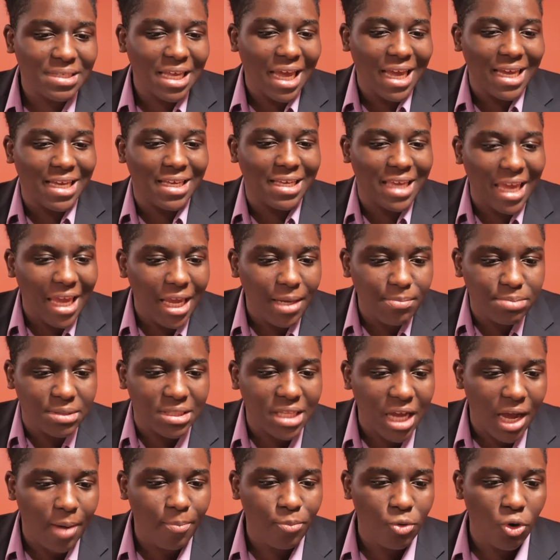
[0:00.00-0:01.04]
at
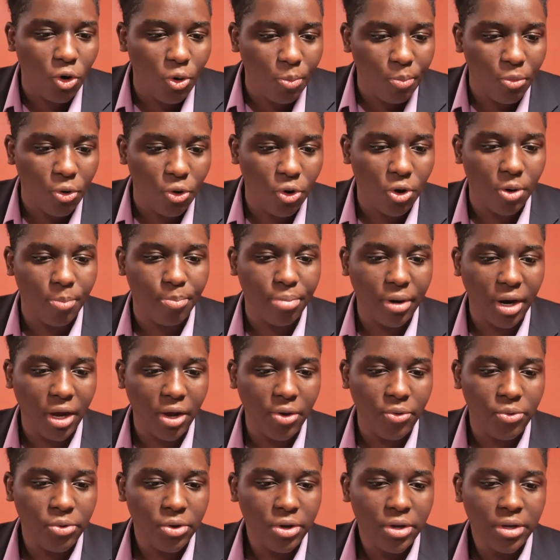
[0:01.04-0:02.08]
GameStop no more,
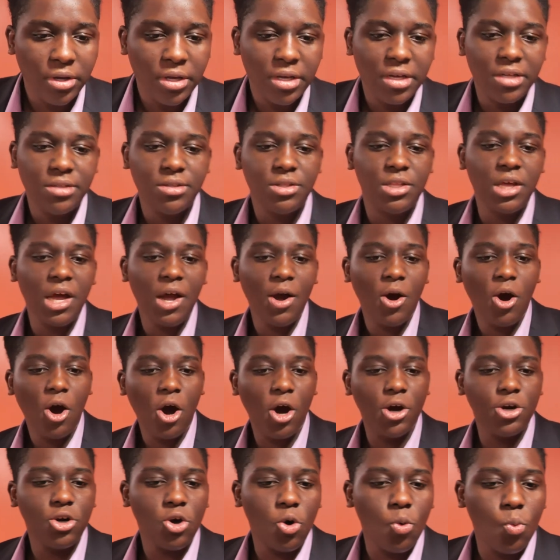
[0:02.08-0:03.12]
bro. They
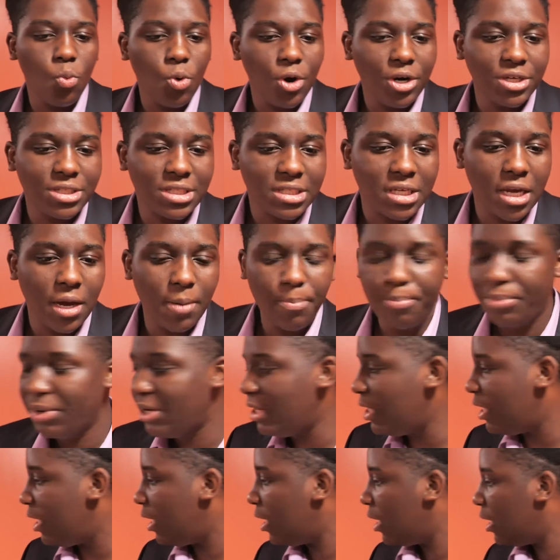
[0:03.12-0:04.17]
are the worst
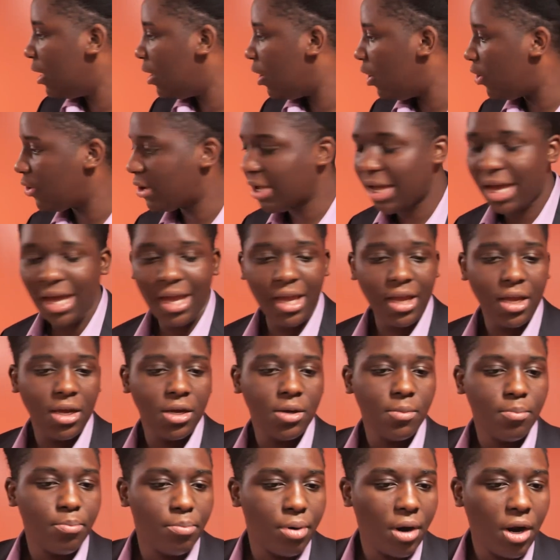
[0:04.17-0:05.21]
company, okay?
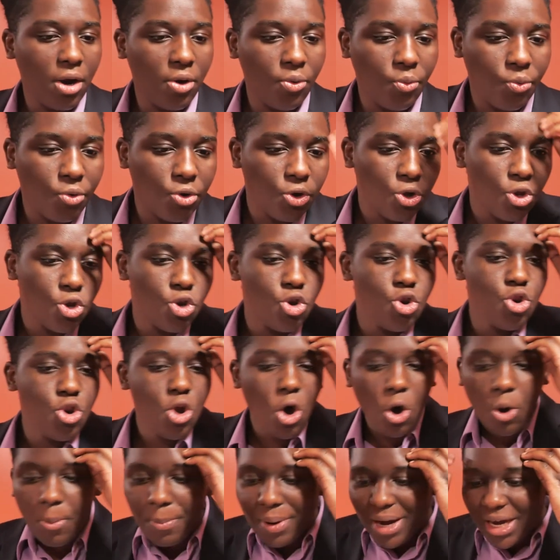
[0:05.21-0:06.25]
Bro,
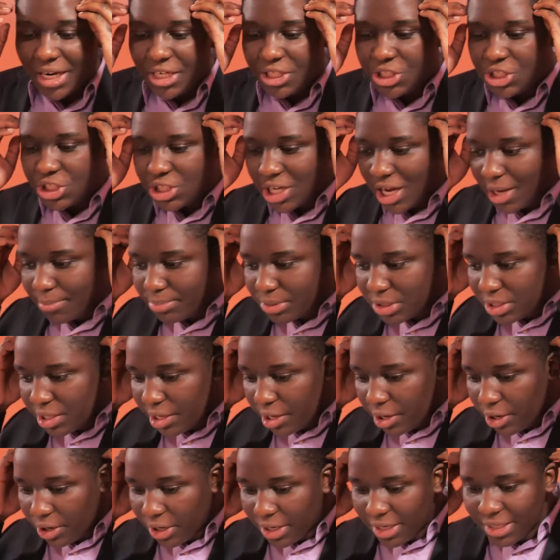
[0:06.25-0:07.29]
nobody shops
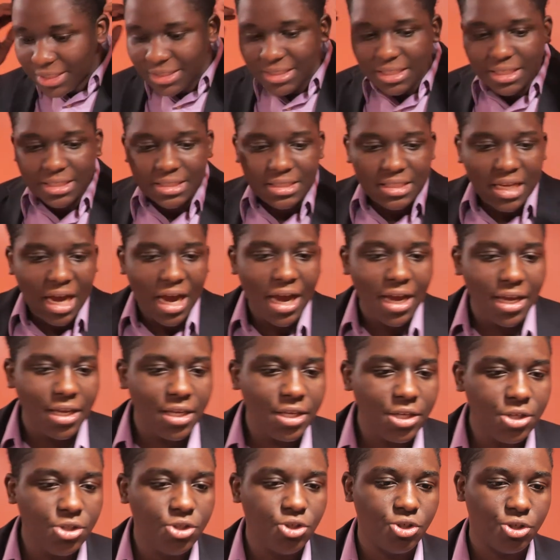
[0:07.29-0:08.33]
there. It's a dying
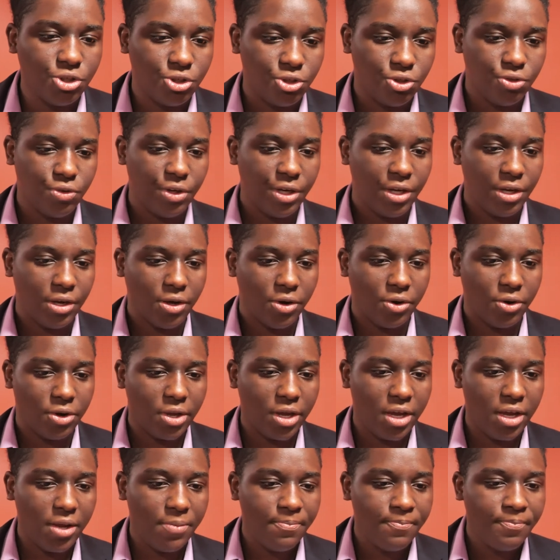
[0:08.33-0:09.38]
industry,
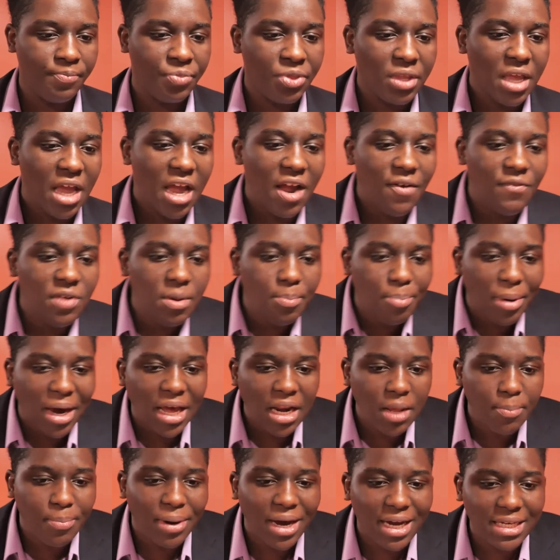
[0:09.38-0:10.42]
okay?
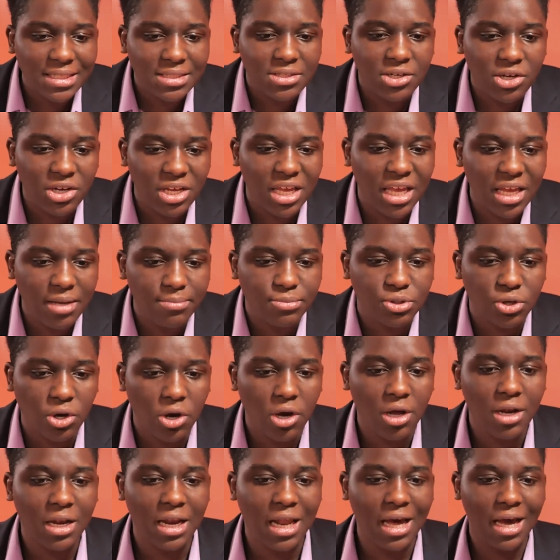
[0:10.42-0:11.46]
Everybody buys their games
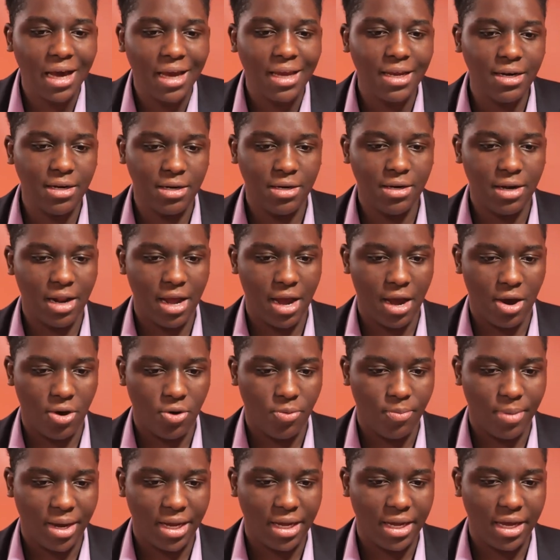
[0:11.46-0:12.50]
online now,
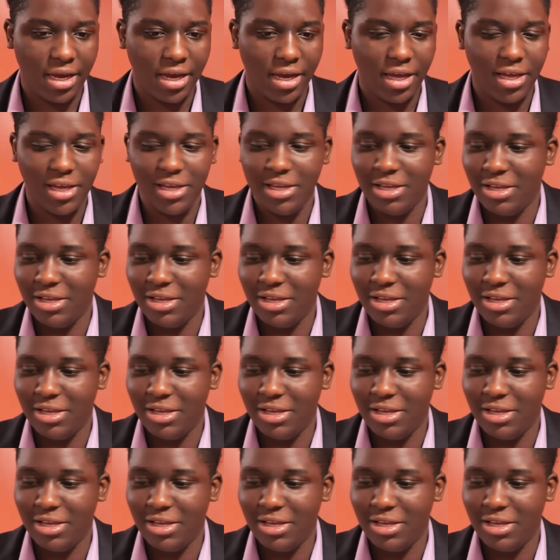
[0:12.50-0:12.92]
my guy.